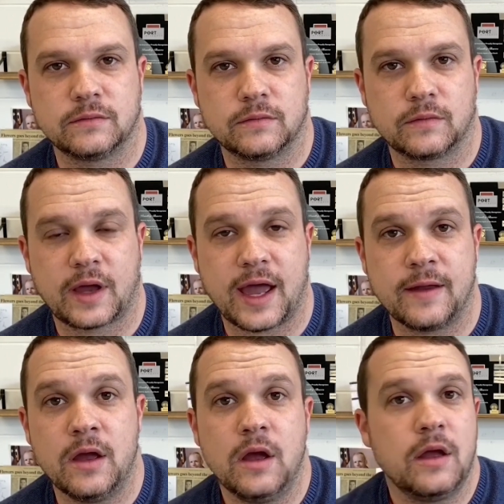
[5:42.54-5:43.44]

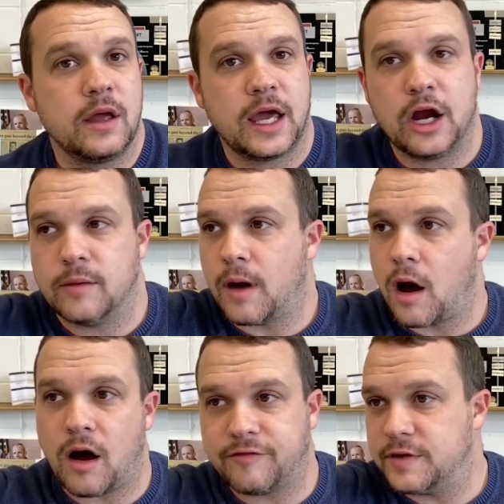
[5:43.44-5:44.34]
Okay? Here in my
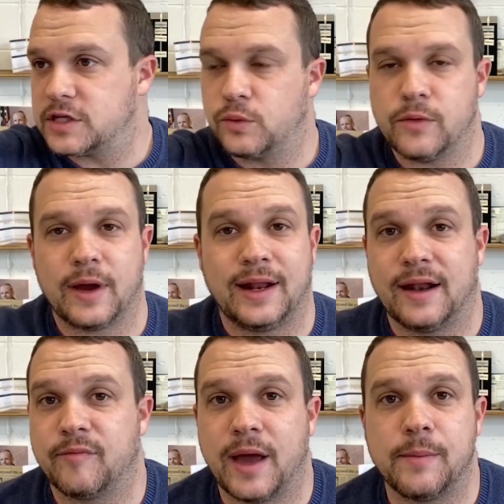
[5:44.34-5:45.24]
office, we ran out
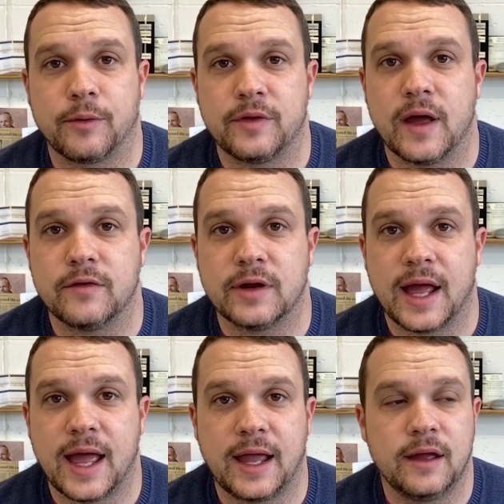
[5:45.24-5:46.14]
of paper the other
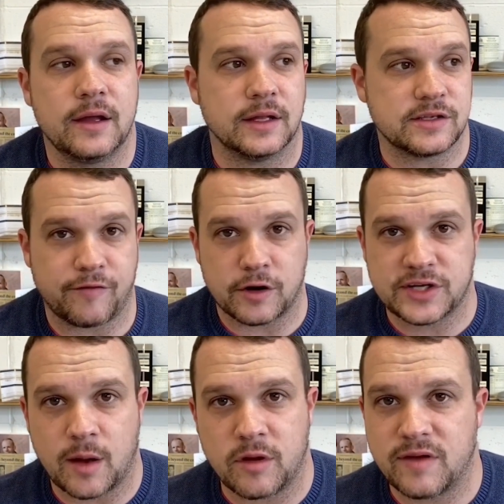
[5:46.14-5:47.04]
day. It's the first
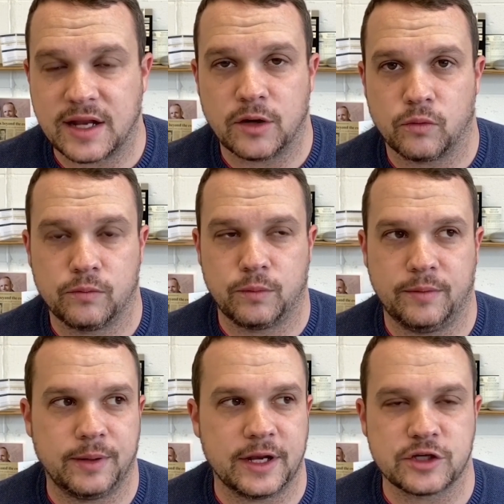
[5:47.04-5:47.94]
time we've had to
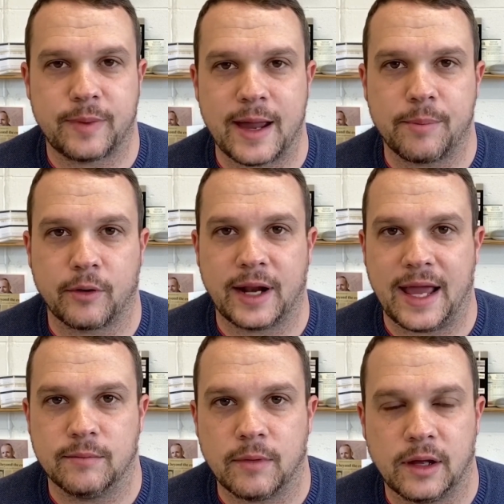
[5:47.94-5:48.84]
replenish paper in
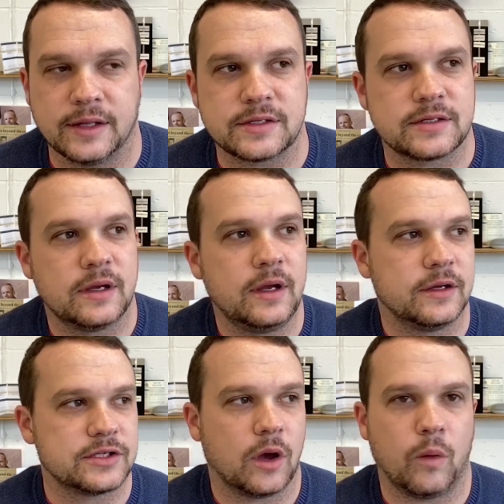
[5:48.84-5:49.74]
8 months,
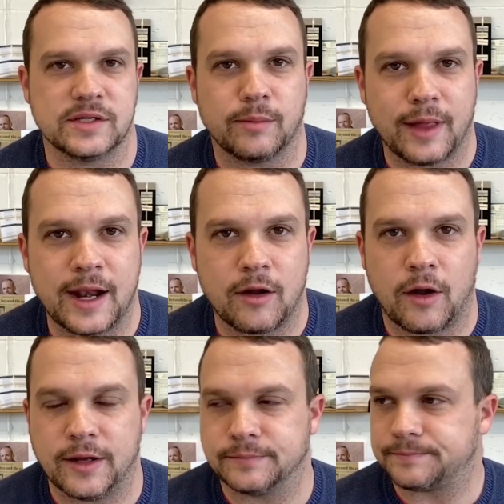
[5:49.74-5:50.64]
so I wasn't planning
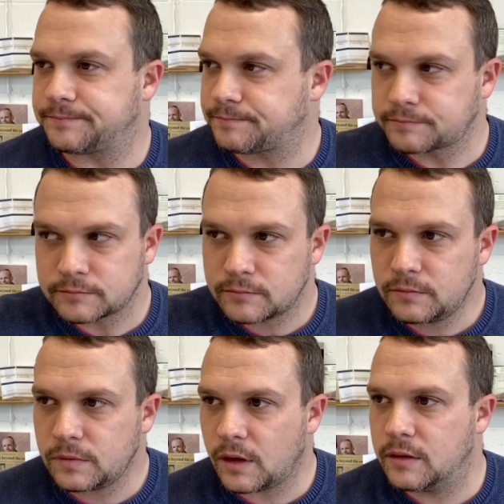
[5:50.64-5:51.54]
on it.
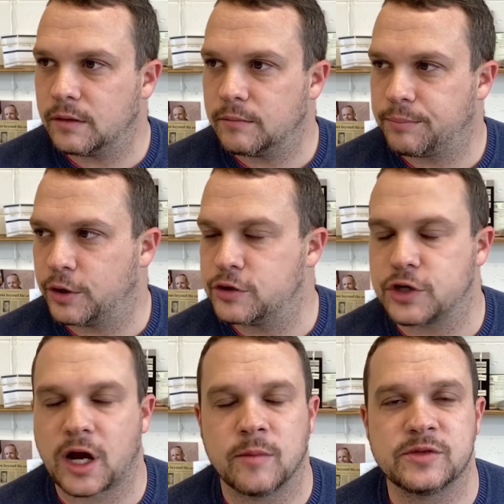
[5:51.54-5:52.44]

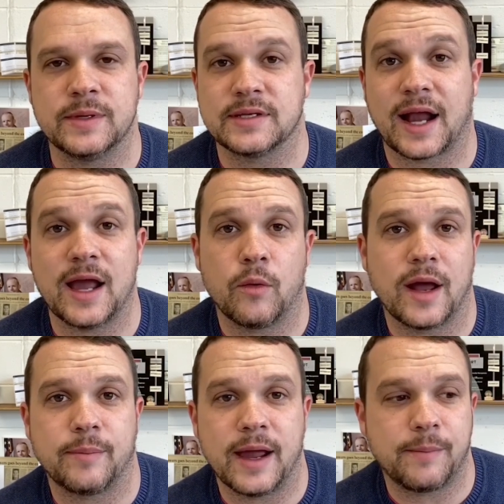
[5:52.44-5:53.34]
Producer comes to me, he's like, hey, we're
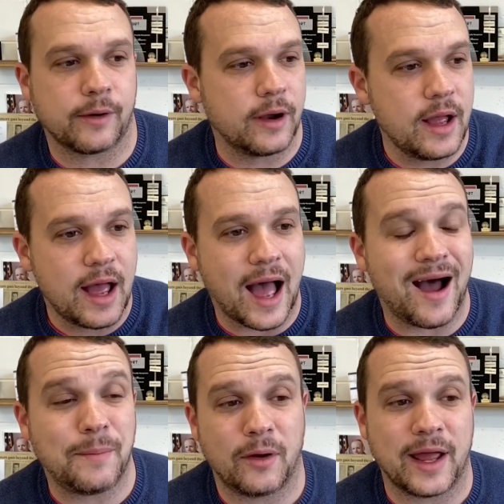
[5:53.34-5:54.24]
out of paper. I
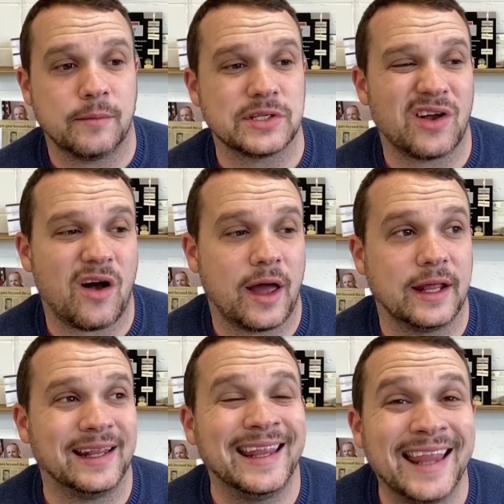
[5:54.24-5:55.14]
hop on Amazon.
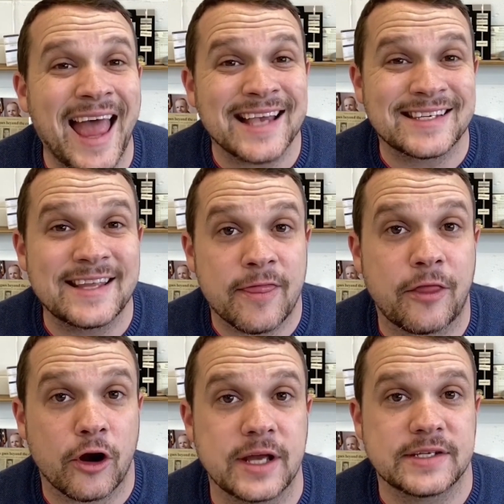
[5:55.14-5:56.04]
In less than
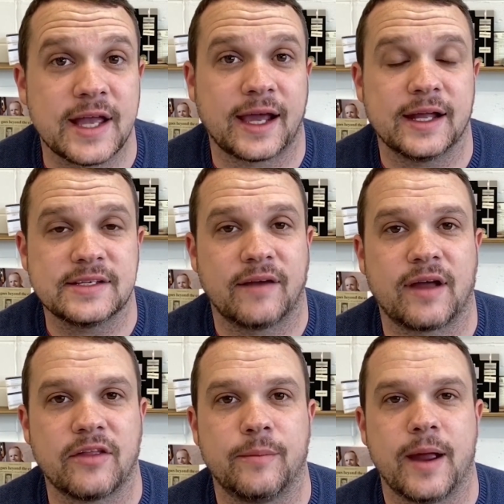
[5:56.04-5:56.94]
30 seconds, I've
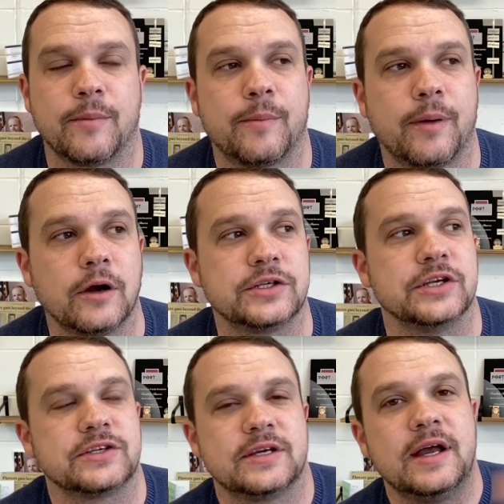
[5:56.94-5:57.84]
got the paper
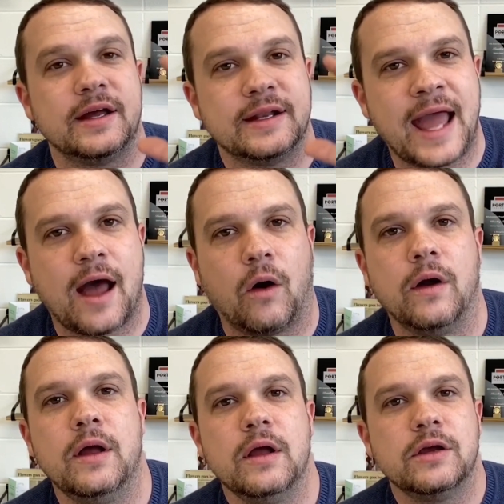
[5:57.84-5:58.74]
purchased. Now,
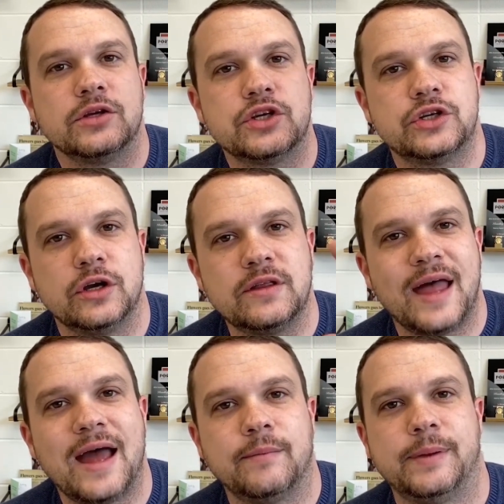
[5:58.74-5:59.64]
should
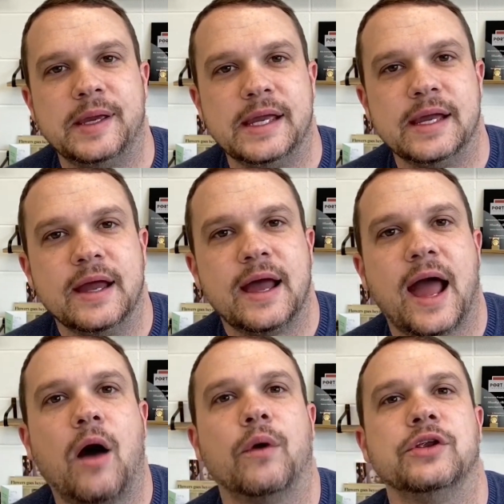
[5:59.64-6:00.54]
that be
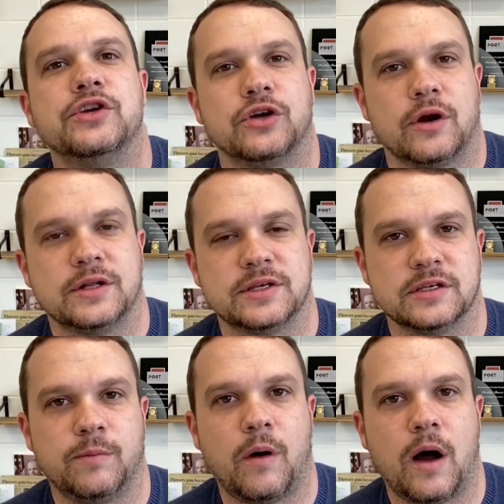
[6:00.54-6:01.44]
how insurance is
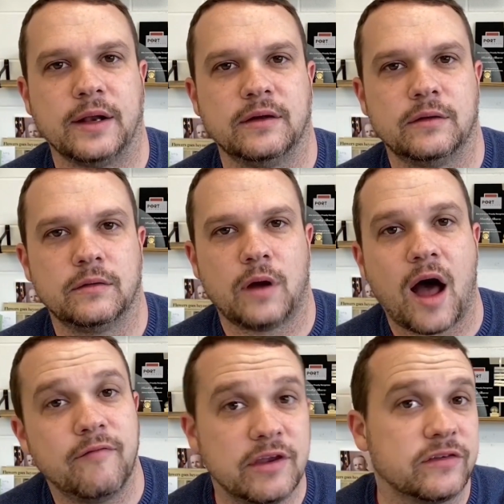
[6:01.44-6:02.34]
bought?
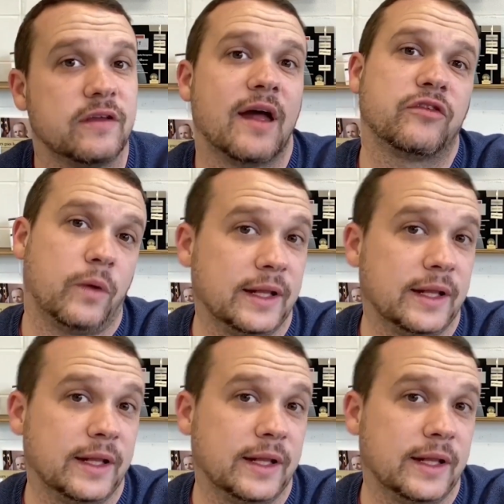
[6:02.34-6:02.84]
Obviously, that's what